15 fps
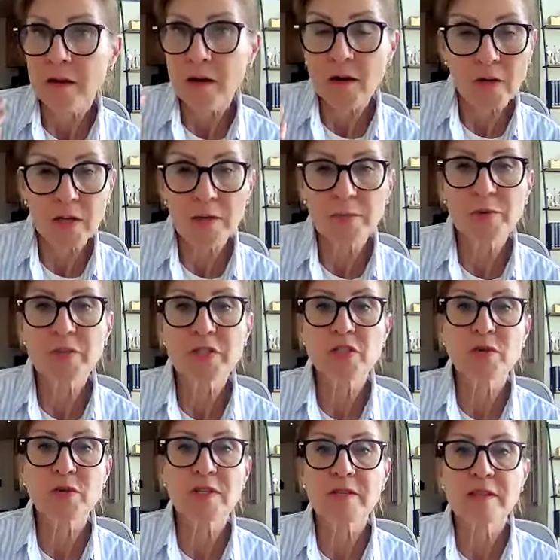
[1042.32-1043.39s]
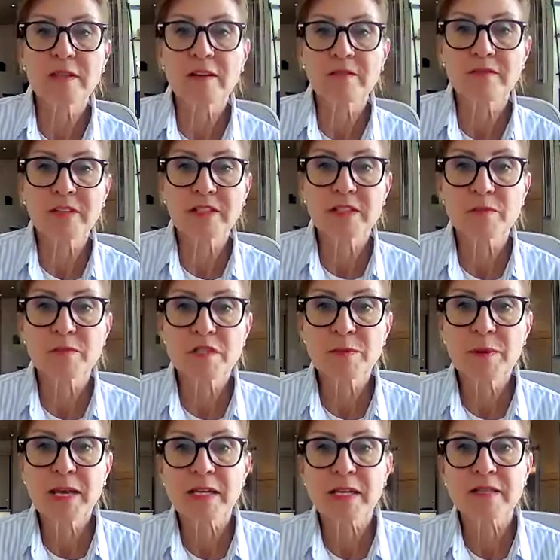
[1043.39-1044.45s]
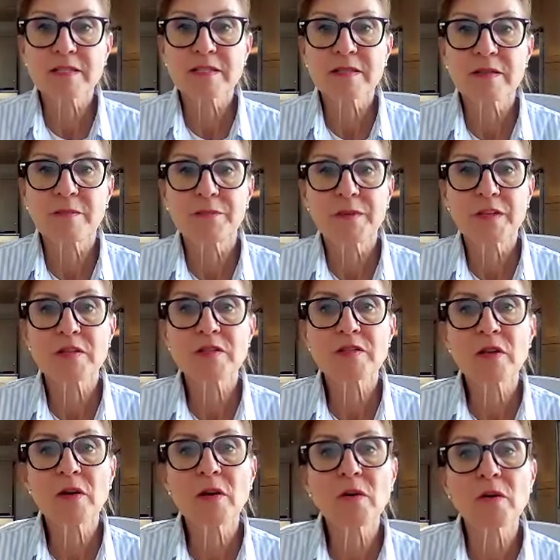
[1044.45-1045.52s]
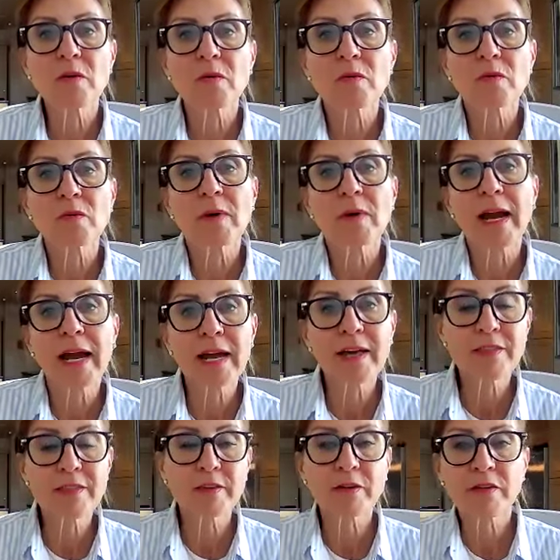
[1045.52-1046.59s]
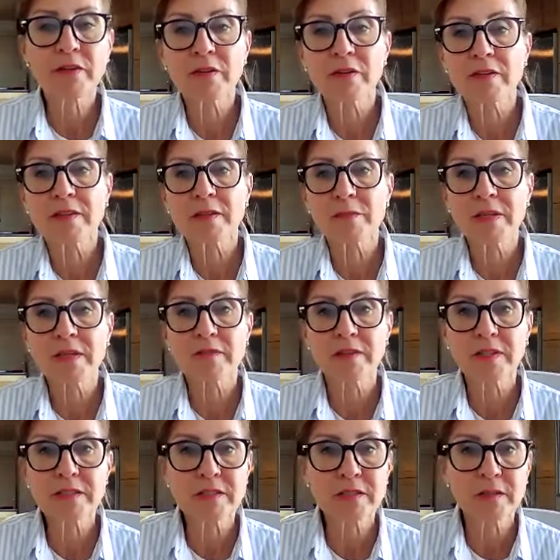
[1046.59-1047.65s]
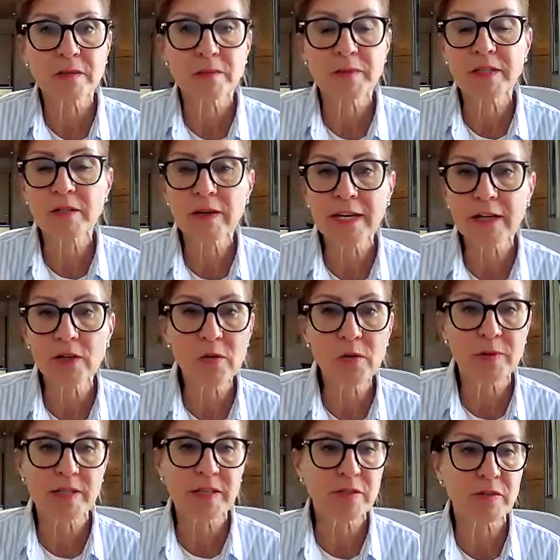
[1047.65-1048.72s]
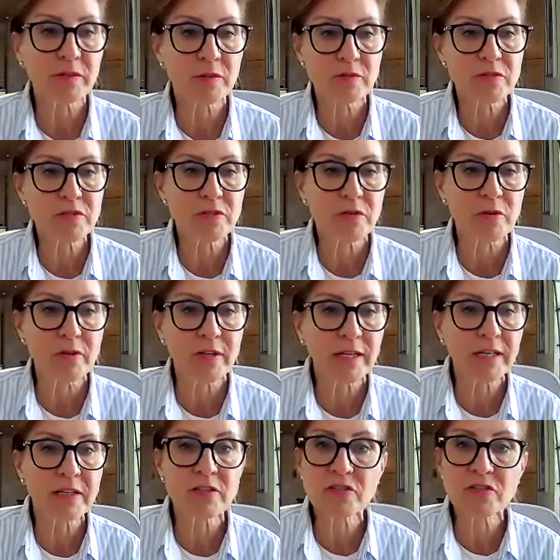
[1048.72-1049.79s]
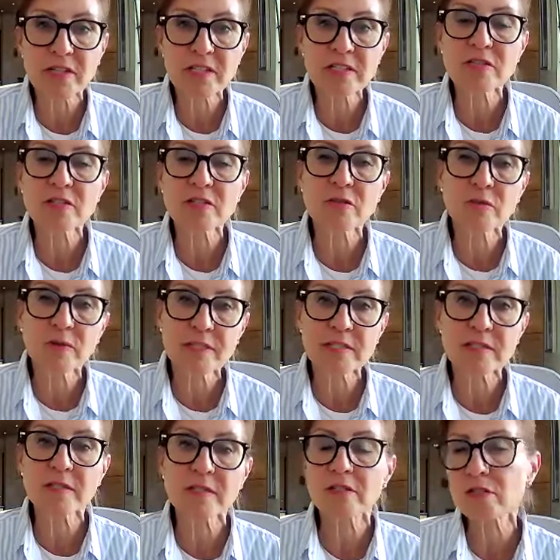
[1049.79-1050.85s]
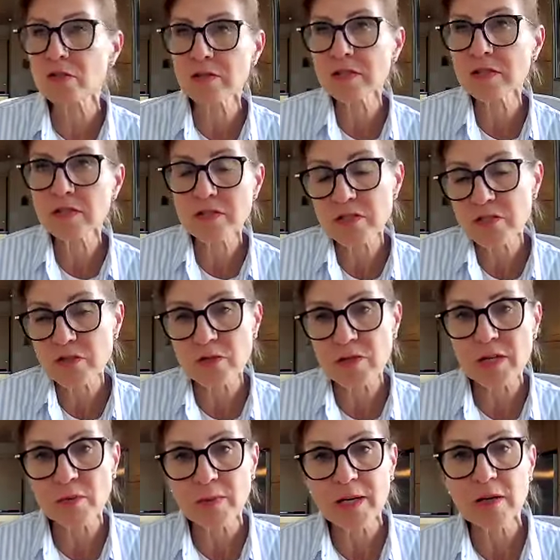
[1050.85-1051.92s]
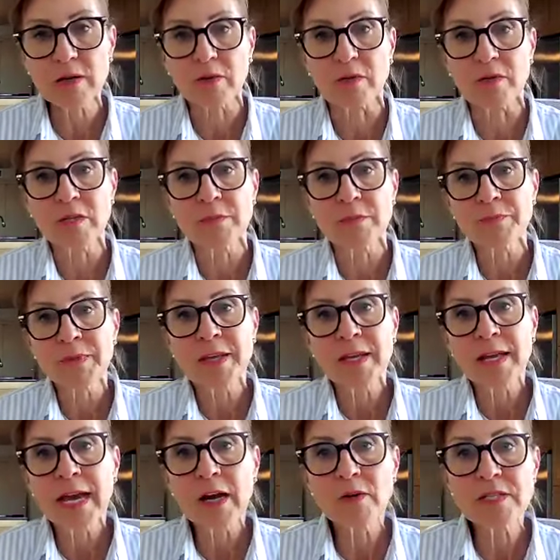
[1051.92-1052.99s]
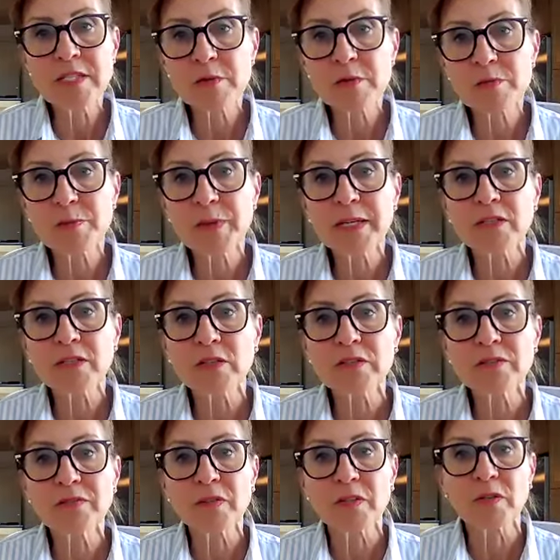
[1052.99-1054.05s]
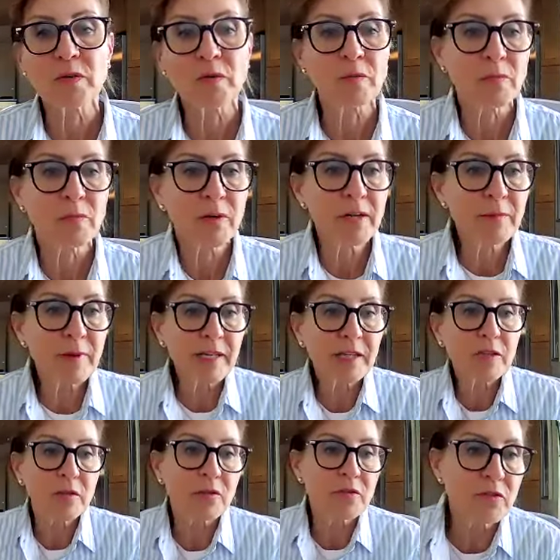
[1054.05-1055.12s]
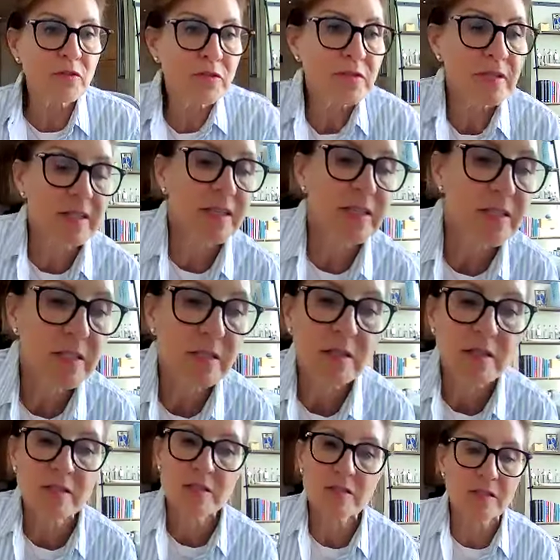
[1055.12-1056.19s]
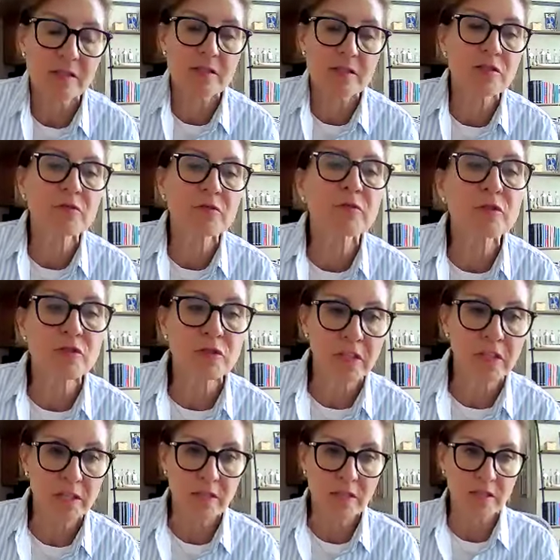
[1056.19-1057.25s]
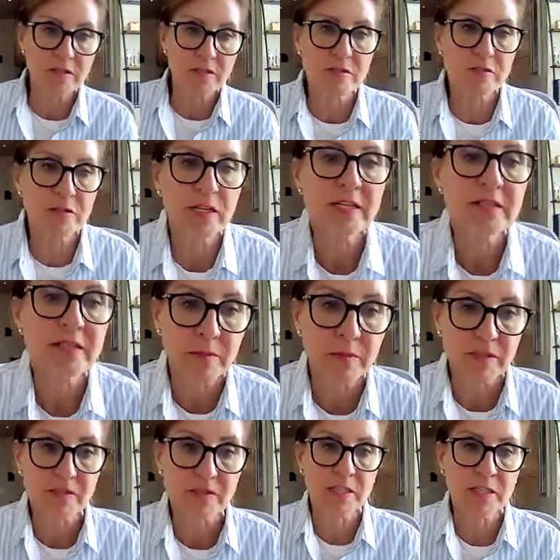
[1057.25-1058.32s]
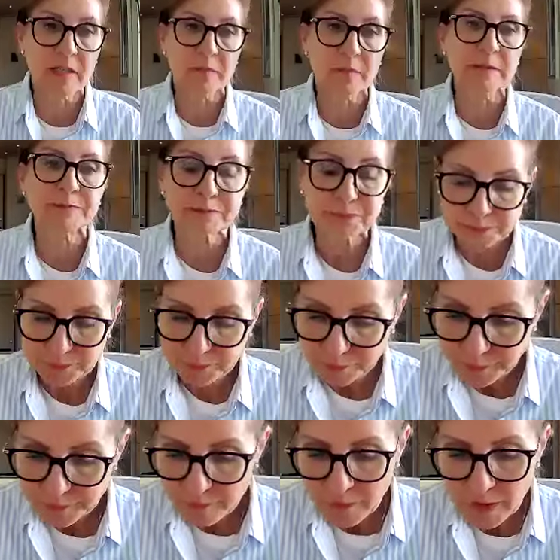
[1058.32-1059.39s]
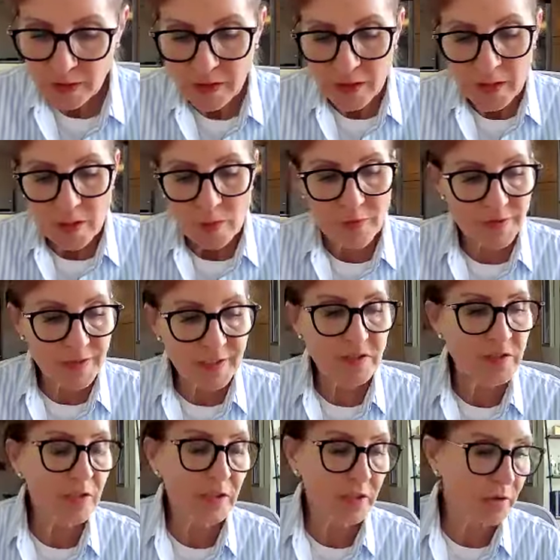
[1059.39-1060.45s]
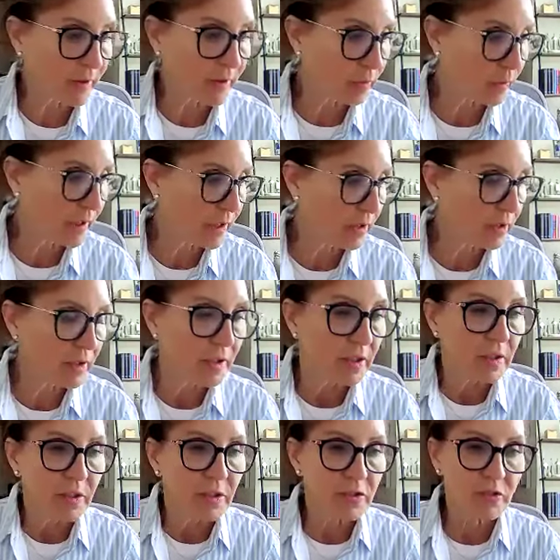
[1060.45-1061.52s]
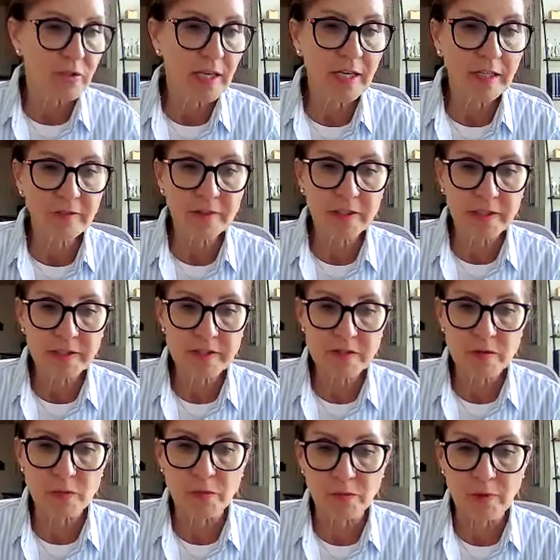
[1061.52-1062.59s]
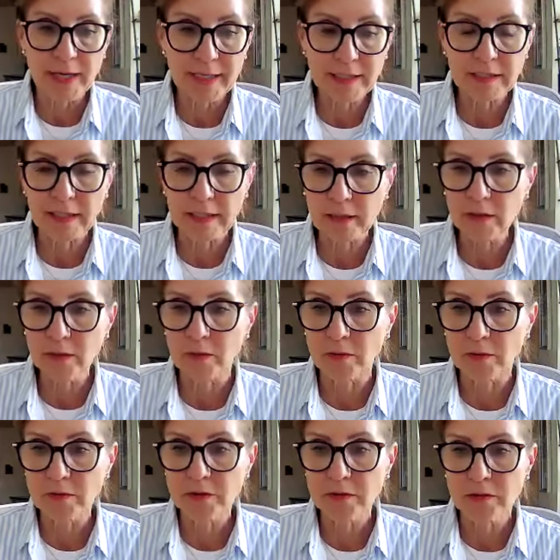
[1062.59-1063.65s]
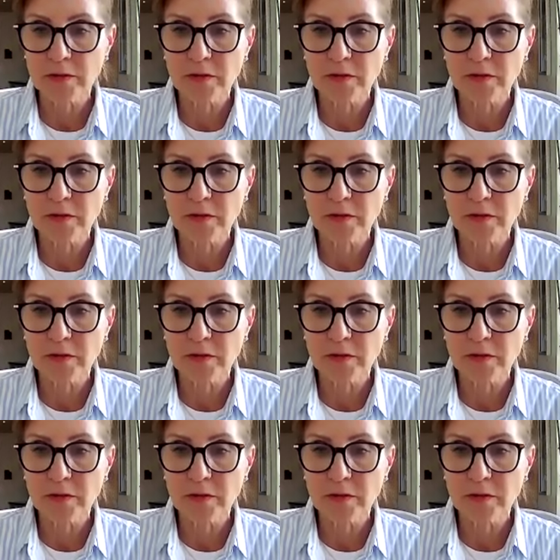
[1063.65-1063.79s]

are going to put you into that victim space. So right. rather than be a victim, be a heroine in your own story and just twist, turn the story around. How has it been good for you? One of my coaches, and it's this is an excruciating exercise, I must say, but when things aren't going well, she'll have us write out